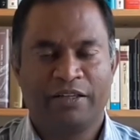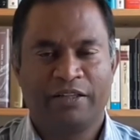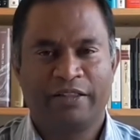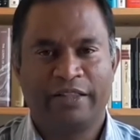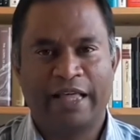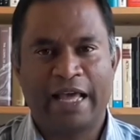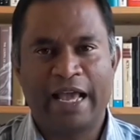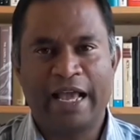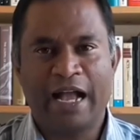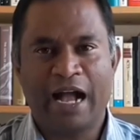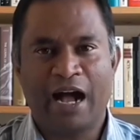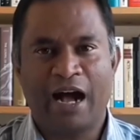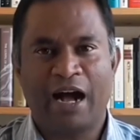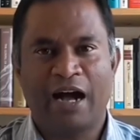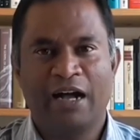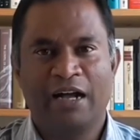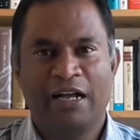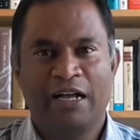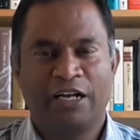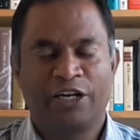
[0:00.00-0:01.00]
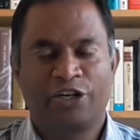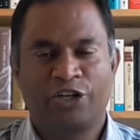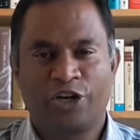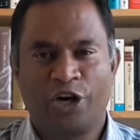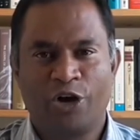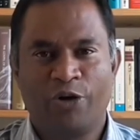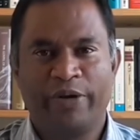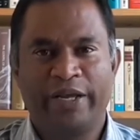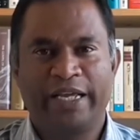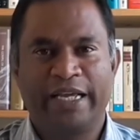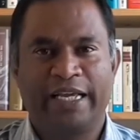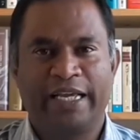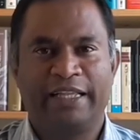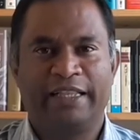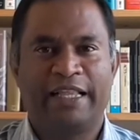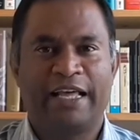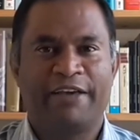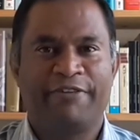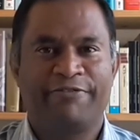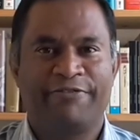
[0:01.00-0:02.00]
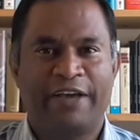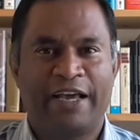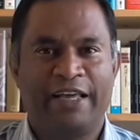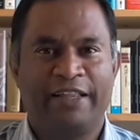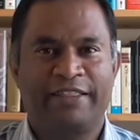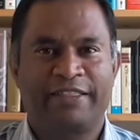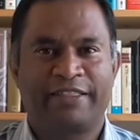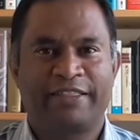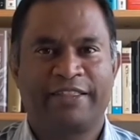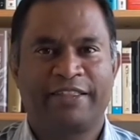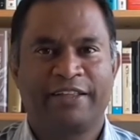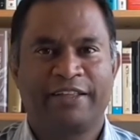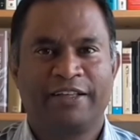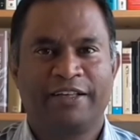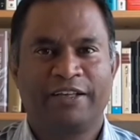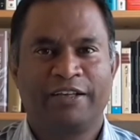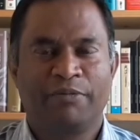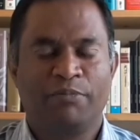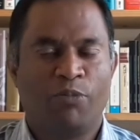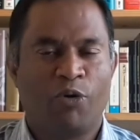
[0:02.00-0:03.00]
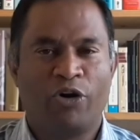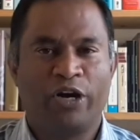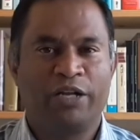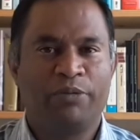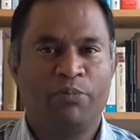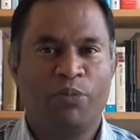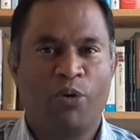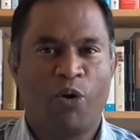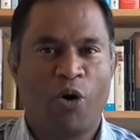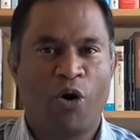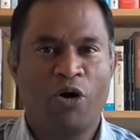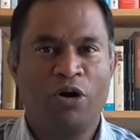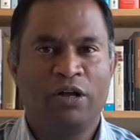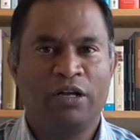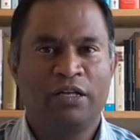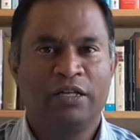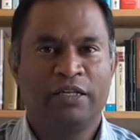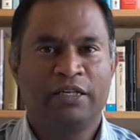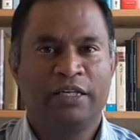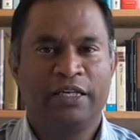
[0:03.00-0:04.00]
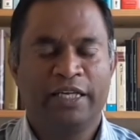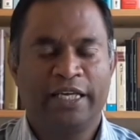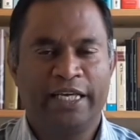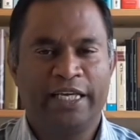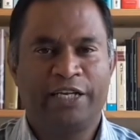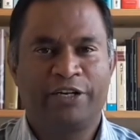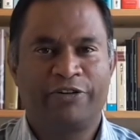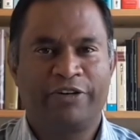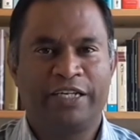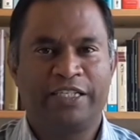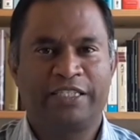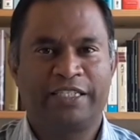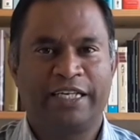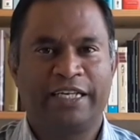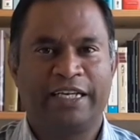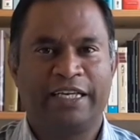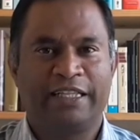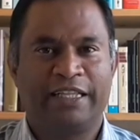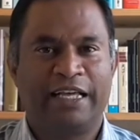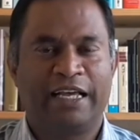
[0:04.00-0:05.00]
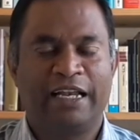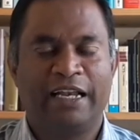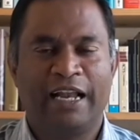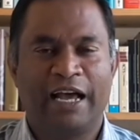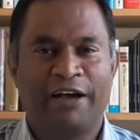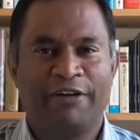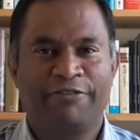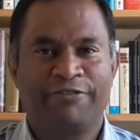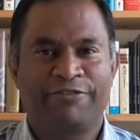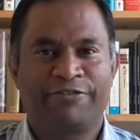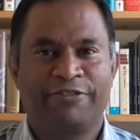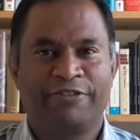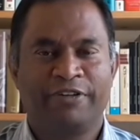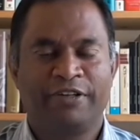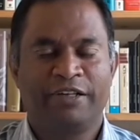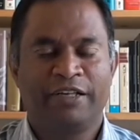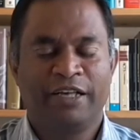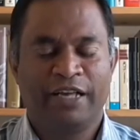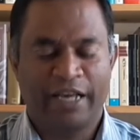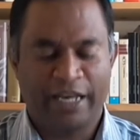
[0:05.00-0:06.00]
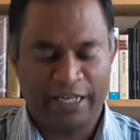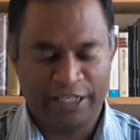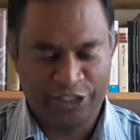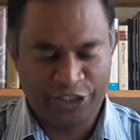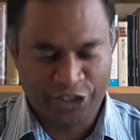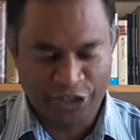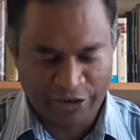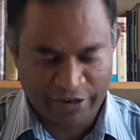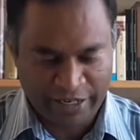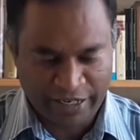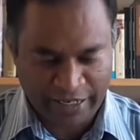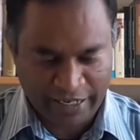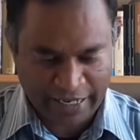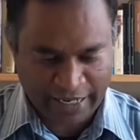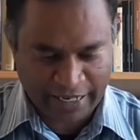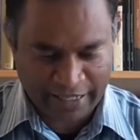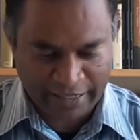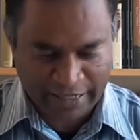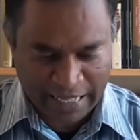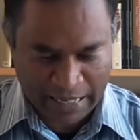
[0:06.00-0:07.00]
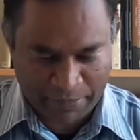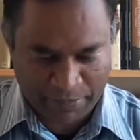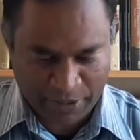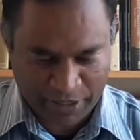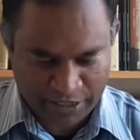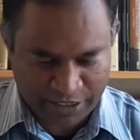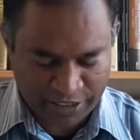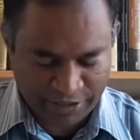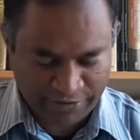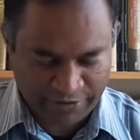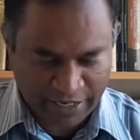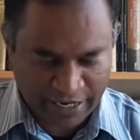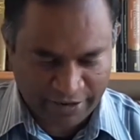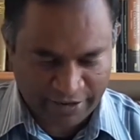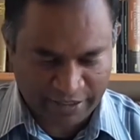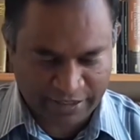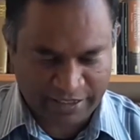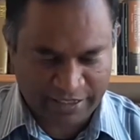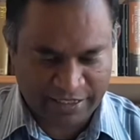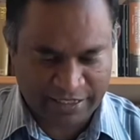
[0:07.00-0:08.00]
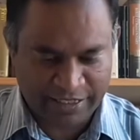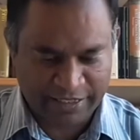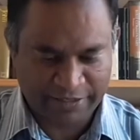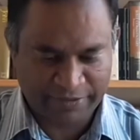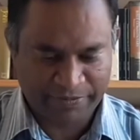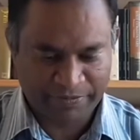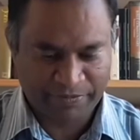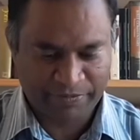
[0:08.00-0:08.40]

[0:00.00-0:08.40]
They are growing in their faith more and more, increasing in their love, enduring in their perseverance.